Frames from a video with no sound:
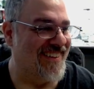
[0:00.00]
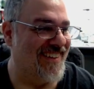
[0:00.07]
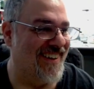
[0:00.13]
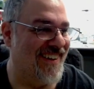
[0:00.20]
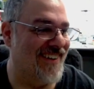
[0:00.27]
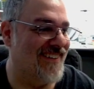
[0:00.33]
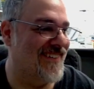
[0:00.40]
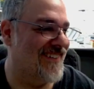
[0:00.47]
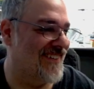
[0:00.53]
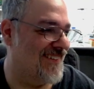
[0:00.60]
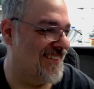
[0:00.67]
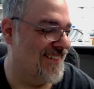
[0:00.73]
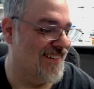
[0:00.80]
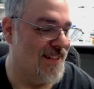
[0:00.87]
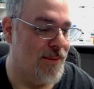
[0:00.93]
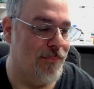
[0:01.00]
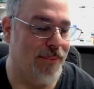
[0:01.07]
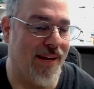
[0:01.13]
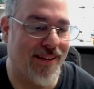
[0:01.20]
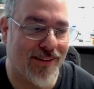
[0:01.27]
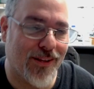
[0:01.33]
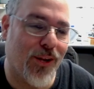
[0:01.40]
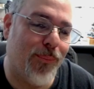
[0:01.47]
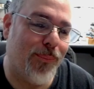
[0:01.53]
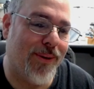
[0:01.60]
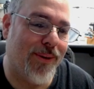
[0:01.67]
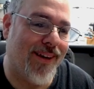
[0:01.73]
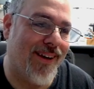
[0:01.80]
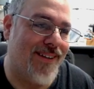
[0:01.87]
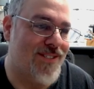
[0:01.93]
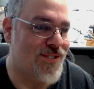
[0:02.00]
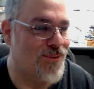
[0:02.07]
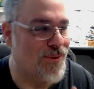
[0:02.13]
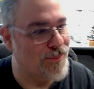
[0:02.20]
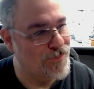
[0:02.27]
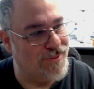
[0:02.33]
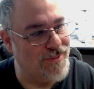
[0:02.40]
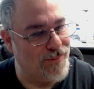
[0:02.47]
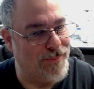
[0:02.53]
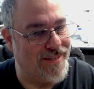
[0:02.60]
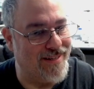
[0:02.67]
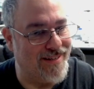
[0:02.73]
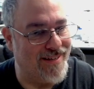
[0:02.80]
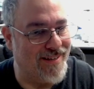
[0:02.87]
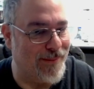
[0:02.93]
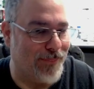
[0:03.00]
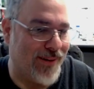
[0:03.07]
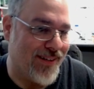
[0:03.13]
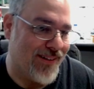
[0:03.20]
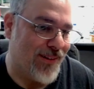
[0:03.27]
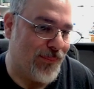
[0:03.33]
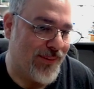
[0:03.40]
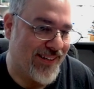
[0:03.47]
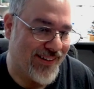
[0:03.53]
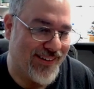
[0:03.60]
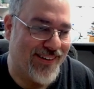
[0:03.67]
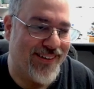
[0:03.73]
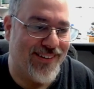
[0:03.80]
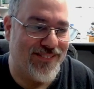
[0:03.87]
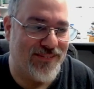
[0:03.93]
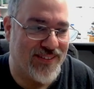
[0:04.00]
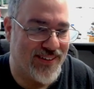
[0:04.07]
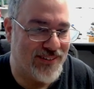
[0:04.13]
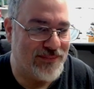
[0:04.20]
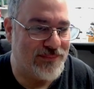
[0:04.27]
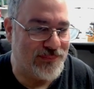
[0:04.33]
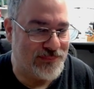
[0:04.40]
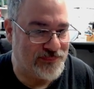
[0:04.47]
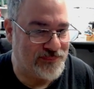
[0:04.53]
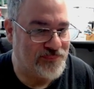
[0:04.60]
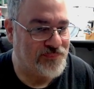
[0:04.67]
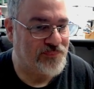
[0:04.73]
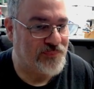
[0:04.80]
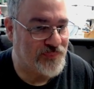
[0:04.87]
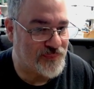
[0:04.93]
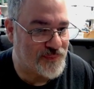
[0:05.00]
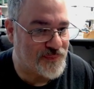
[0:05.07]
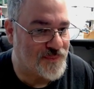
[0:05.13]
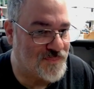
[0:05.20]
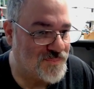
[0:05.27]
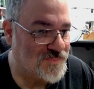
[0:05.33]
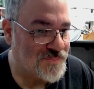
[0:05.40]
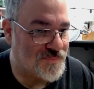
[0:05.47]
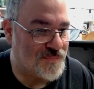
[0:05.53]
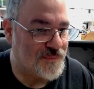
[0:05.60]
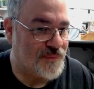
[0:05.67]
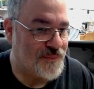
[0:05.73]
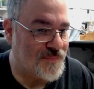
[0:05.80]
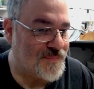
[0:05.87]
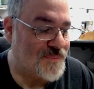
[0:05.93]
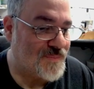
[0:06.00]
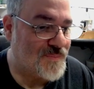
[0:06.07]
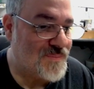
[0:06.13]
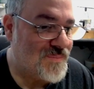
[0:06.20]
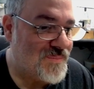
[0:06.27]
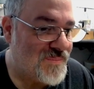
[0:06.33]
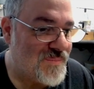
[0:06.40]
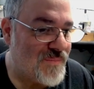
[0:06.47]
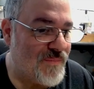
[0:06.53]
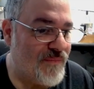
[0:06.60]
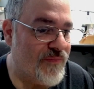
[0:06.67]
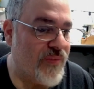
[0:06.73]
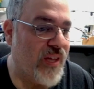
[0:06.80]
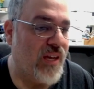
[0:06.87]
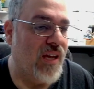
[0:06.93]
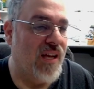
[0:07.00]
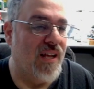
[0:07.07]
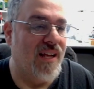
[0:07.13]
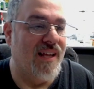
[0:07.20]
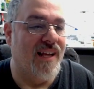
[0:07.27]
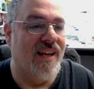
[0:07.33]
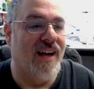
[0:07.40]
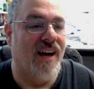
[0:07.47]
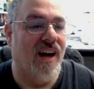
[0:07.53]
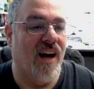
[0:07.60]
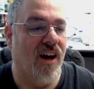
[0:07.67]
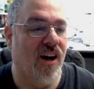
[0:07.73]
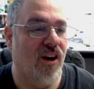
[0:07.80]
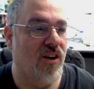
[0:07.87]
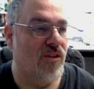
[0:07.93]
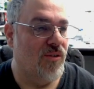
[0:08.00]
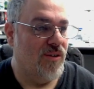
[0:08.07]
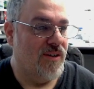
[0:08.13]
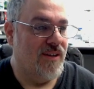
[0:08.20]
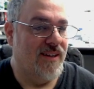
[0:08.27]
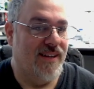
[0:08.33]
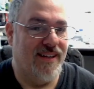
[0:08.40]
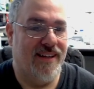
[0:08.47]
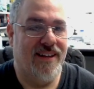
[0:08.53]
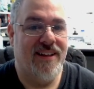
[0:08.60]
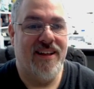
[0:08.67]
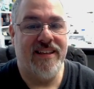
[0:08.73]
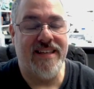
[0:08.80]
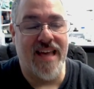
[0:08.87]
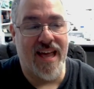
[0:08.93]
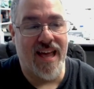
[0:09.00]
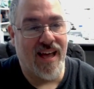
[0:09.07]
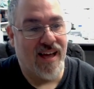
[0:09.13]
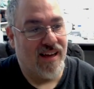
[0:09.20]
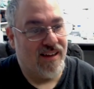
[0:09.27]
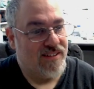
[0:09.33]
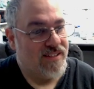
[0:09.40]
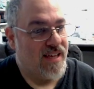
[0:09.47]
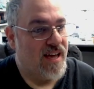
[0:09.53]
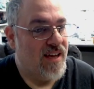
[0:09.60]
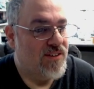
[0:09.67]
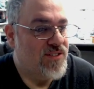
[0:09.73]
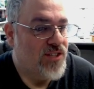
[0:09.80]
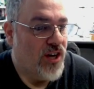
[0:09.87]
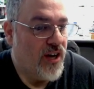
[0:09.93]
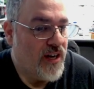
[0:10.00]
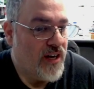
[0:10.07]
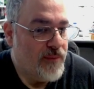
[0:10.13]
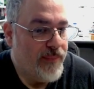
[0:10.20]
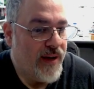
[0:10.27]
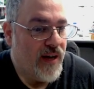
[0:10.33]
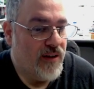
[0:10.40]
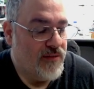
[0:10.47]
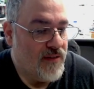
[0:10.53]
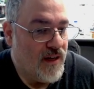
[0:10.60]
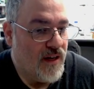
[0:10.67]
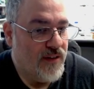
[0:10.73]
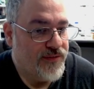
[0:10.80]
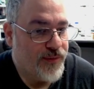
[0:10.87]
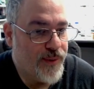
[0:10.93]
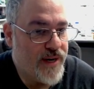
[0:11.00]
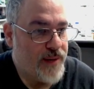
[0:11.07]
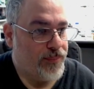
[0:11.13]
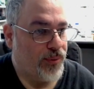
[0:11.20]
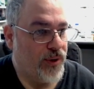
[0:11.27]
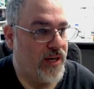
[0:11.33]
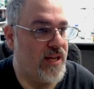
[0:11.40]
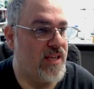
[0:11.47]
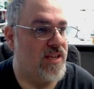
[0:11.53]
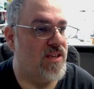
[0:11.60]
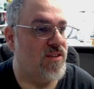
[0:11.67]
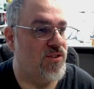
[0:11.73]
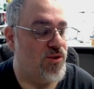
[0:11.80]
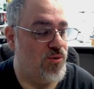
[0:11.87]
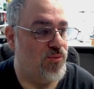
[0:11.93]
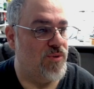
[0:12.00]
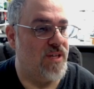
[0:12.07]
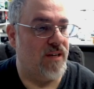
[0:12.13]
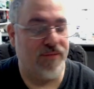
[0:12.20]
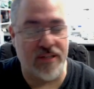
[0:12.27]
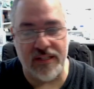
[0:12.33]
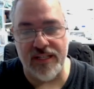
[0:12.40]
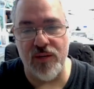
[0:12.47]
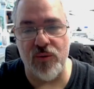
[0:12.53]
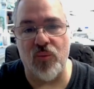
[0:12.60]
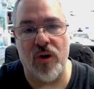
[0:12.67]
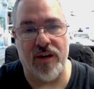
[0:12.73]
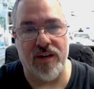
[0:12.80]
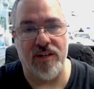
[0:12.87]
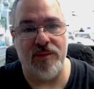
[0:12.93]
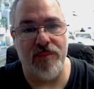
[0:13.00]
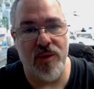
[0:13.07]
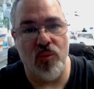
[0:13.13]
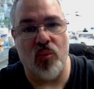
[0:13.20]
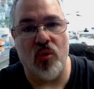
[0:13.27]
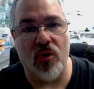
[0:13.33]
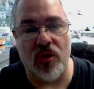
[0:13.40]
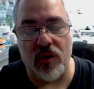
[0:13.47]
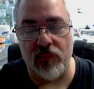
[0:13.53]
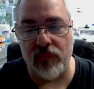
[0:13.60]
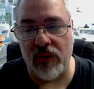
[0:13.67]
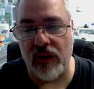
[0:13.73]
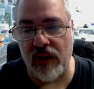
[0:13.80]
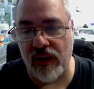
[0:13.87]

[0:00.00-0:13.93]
Yeah. Paint a little bit, strip a little bit, paint a little bit. Yeah. Paint a little bit, back to simple green. Okay, let's try this. No, back to simple green. Yeah. Talking about 3D printing, you definitely want it to be warm.